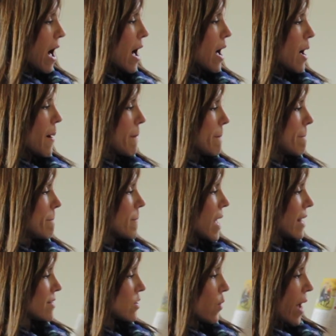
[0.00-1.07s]

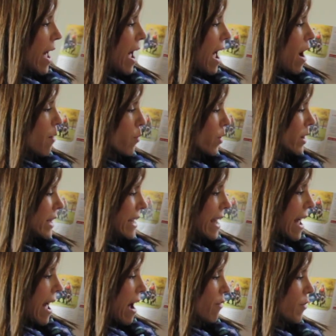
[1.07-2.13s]
So
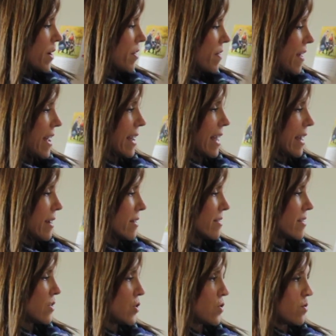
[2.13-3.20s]
really everything
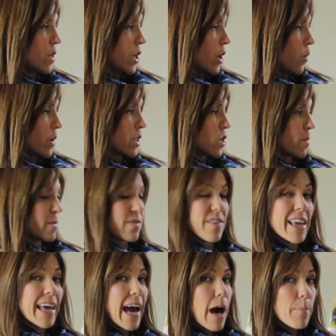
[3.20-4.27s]
is, in terms
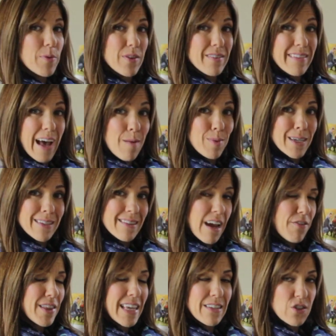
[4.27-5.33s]
of the capsules, tablets,
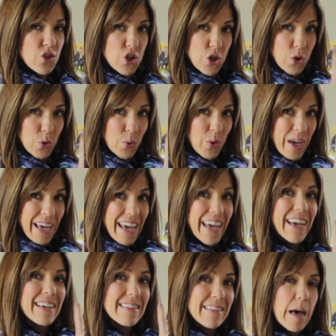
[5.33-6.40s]
everything's 2,
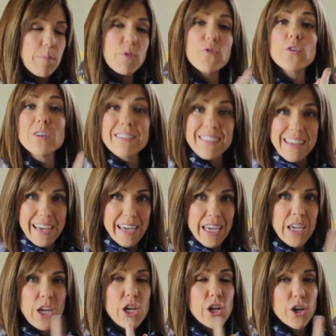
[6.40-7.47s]
except for
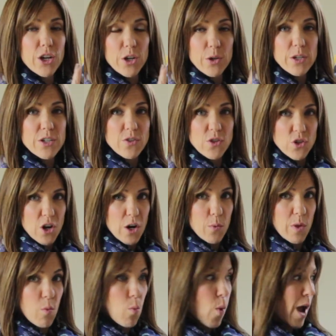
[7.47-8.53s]
Xing, you're going to
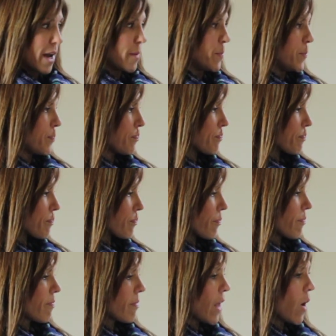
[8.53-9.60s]
start with 1.
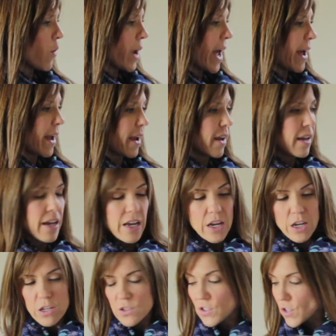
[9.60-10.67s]
Okay,
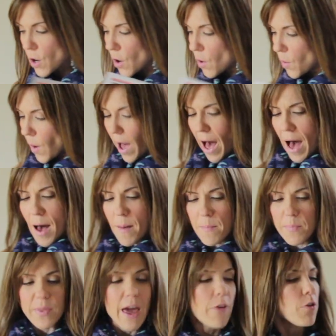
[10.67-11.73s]
so
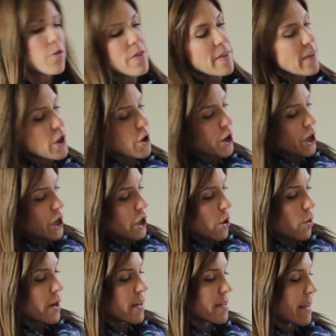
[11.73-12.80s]
the other thing that you're going to
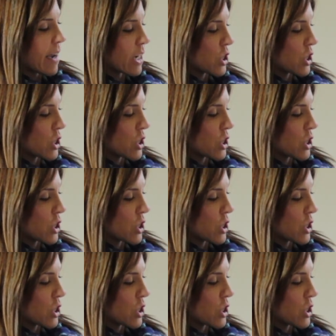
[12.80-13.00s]
notice